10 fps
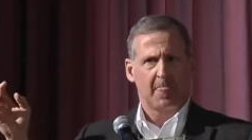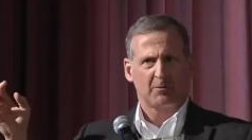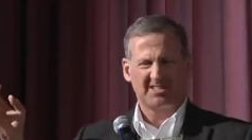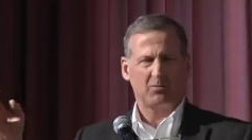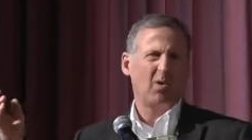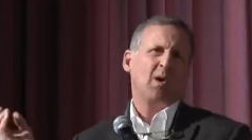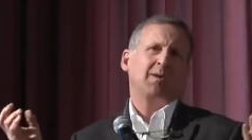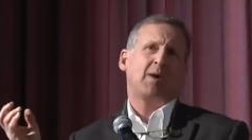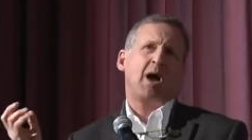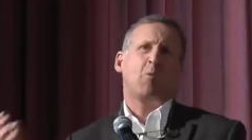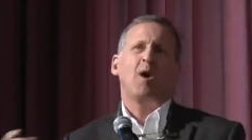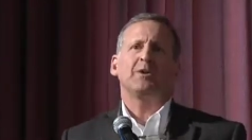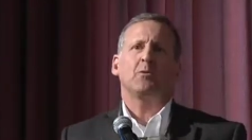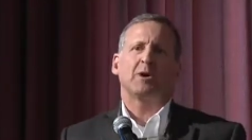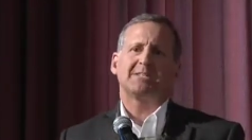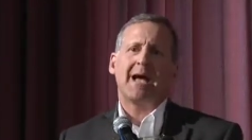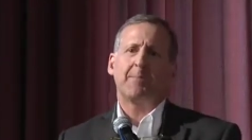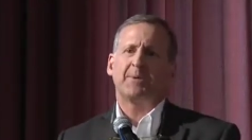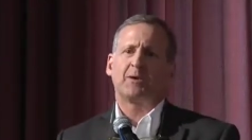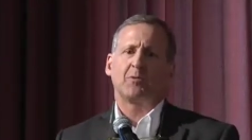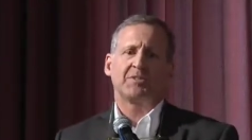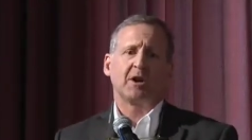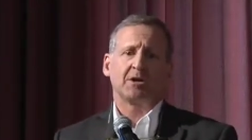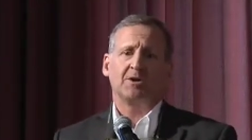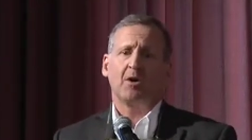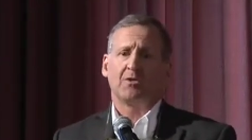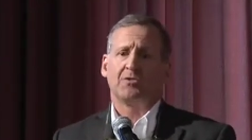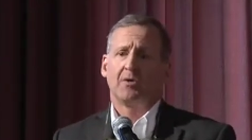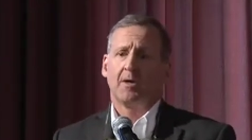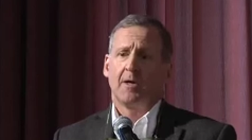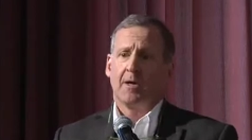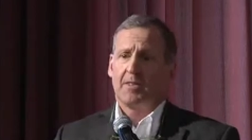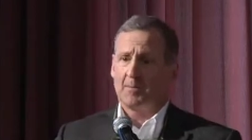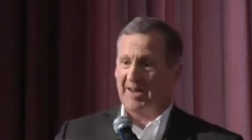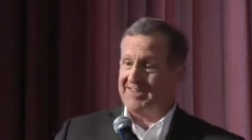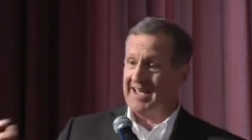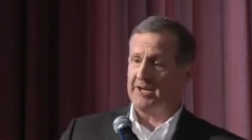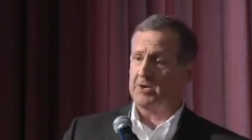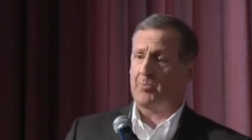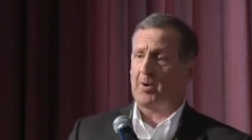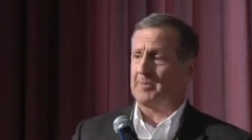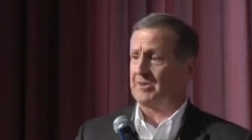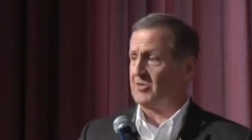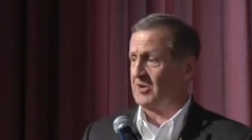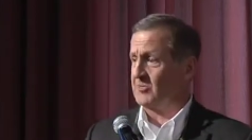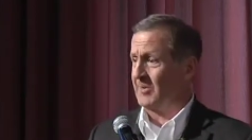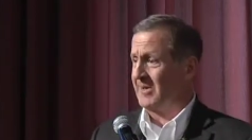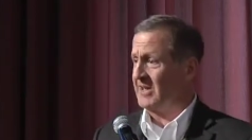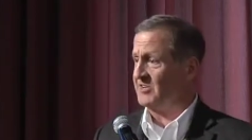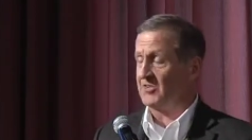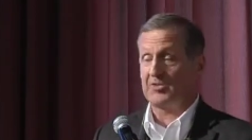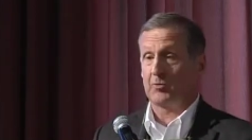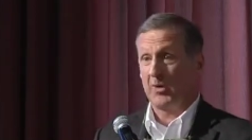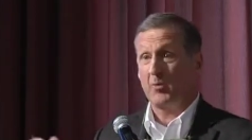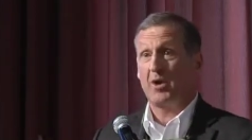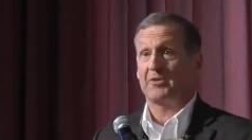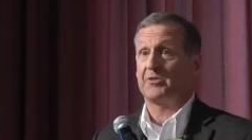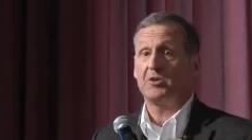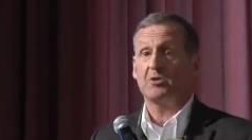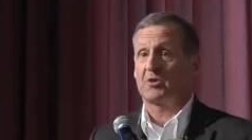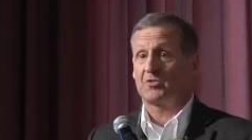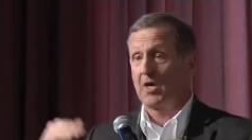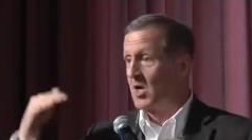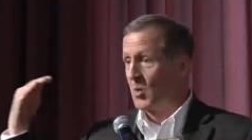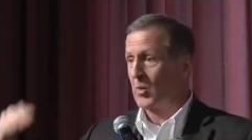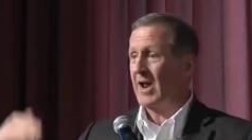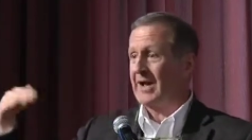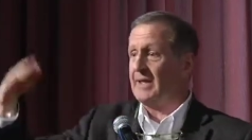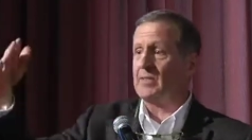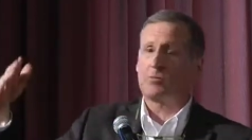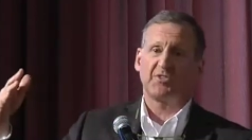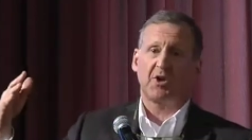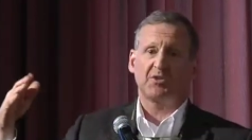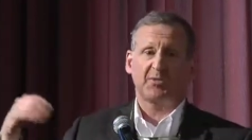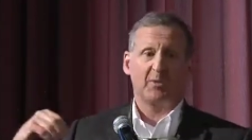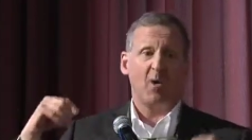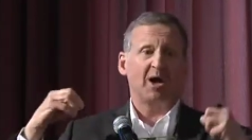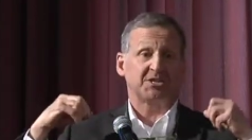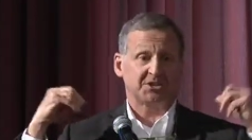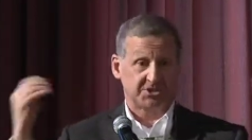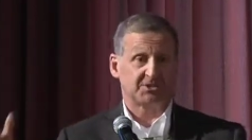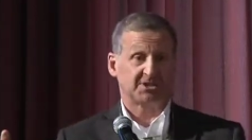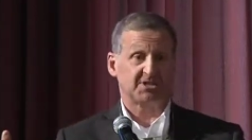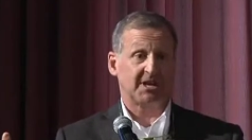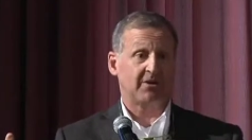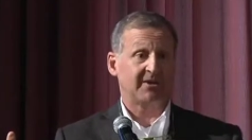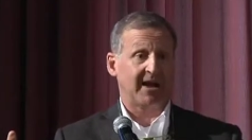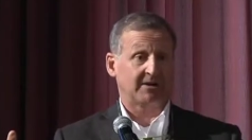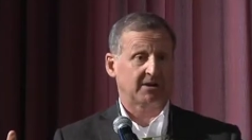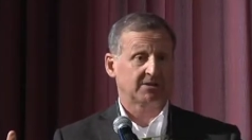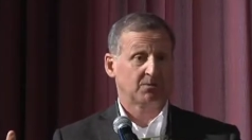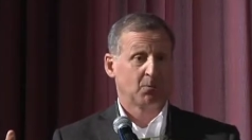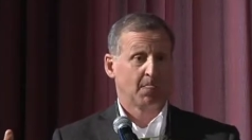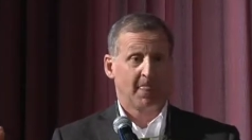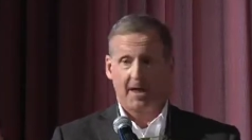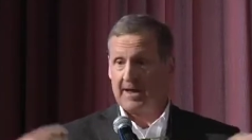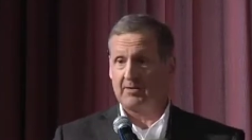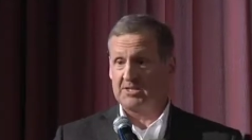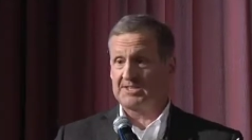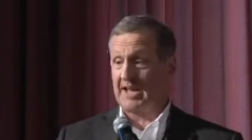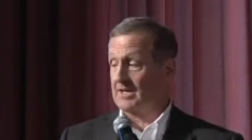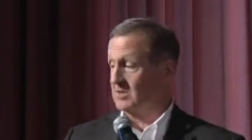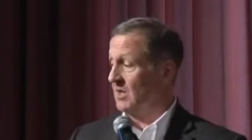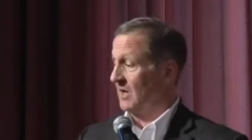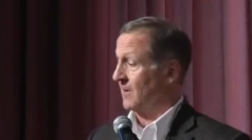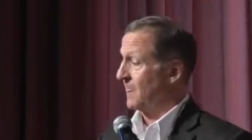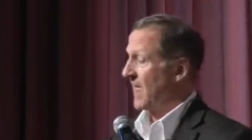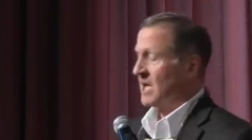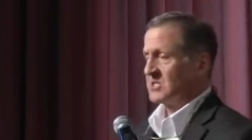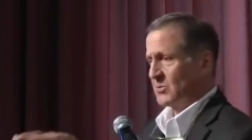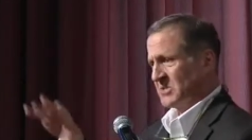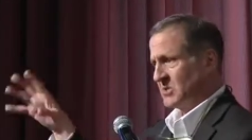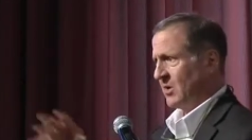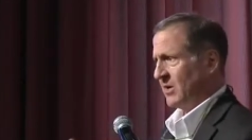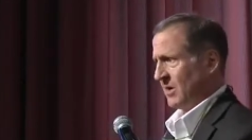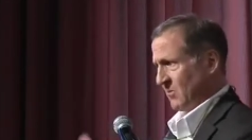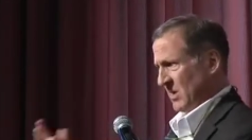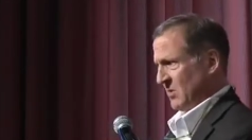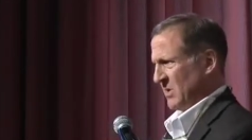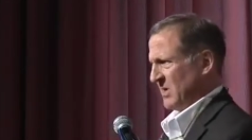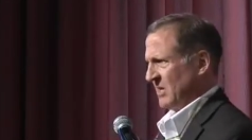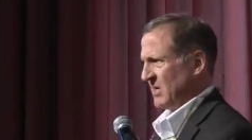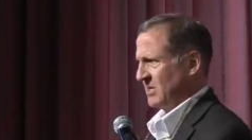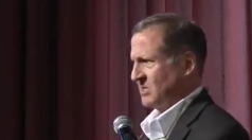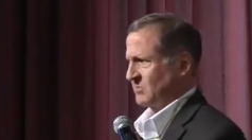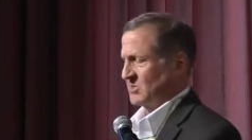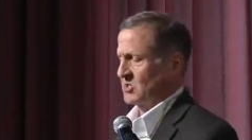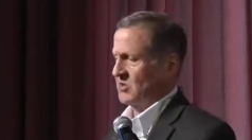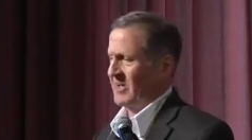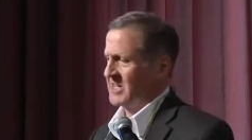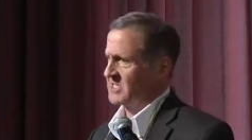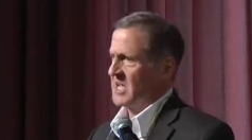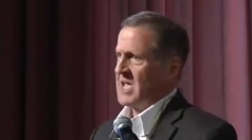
we said, well, well I wonder what's happening with young adults. The Montana Department of Transportation said, We wonder too, because we're not getting the results we want just using scare tactics. Here, let's take a look. So we started and we, we conducted some surveys